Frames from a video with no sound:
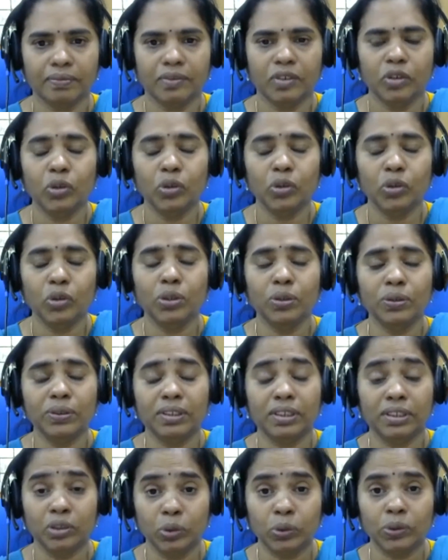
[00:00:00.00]
you use
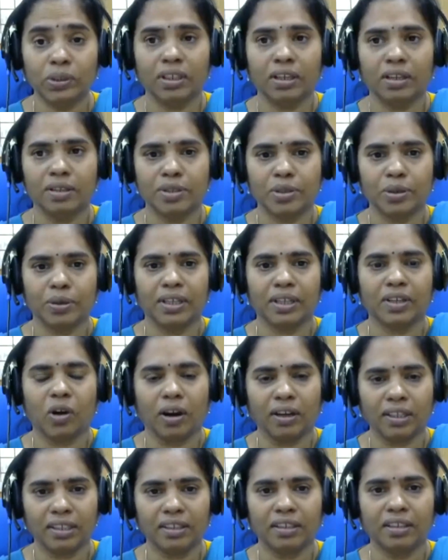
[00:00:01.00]
jute also
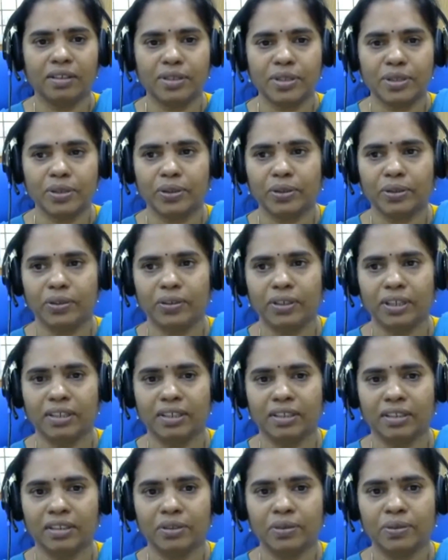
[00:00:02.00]
cotton also you
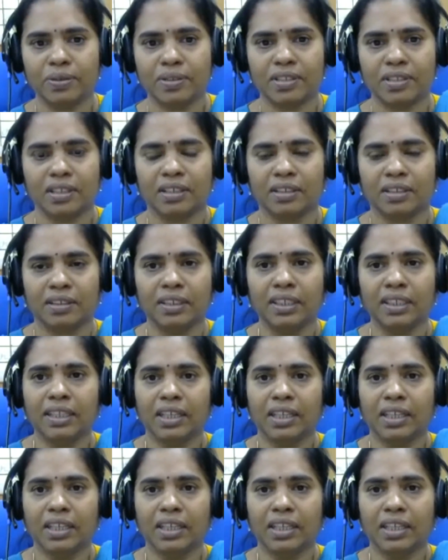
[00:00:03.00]
can use uh,